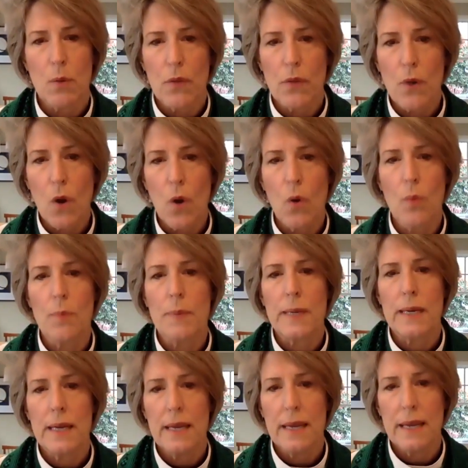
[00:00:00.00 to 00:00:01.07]
with hope
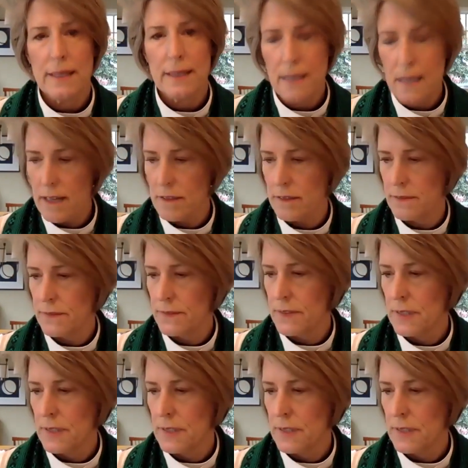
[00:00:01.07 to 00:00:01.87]
and love